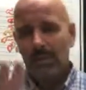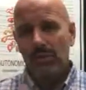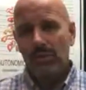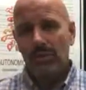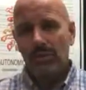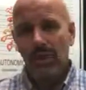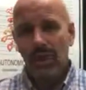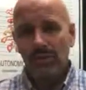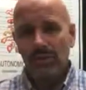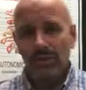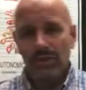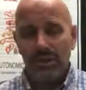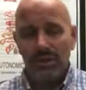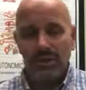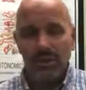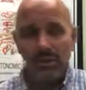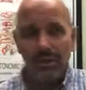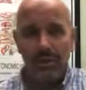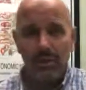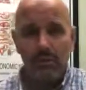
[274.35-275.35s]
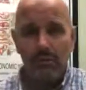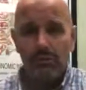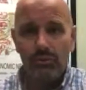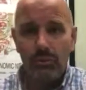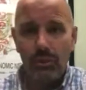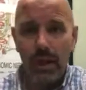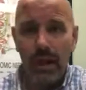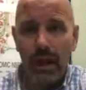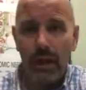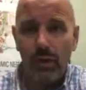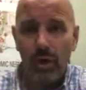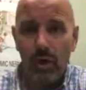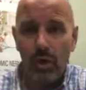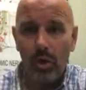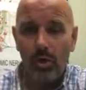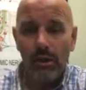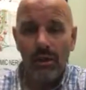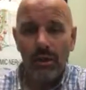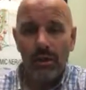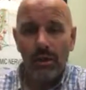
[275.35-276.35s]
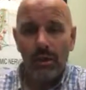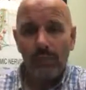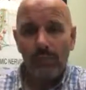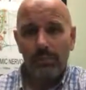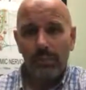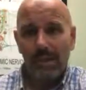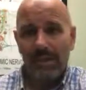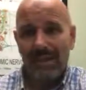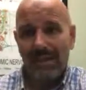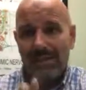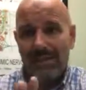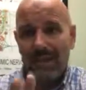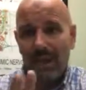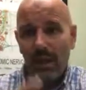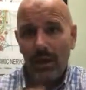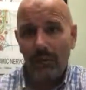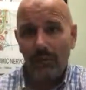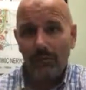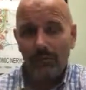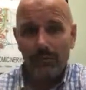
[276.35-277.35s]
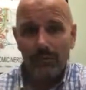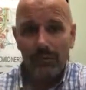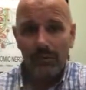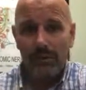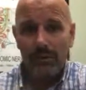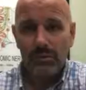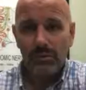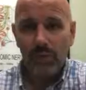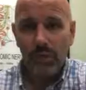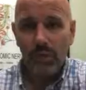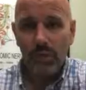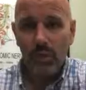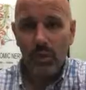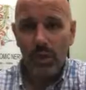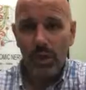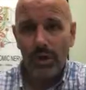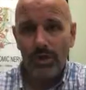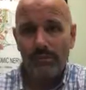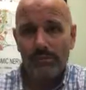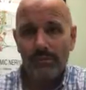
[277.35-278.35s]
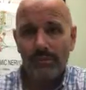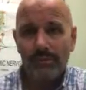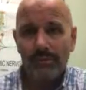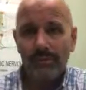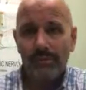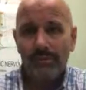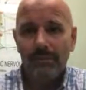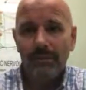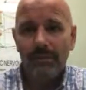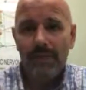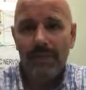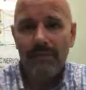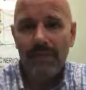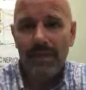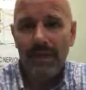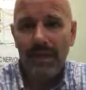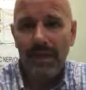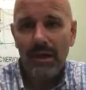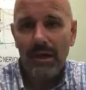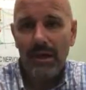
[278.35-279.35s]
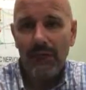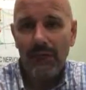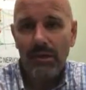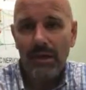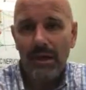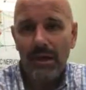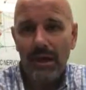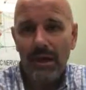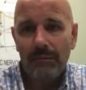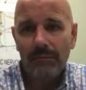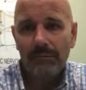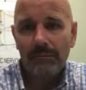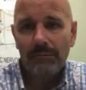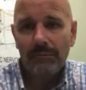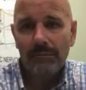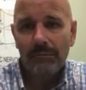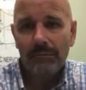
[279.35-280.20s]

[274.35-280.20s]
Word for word: So Dr. Clint Steele, True Chiro. Please help spread the word. Take care. Have a great day.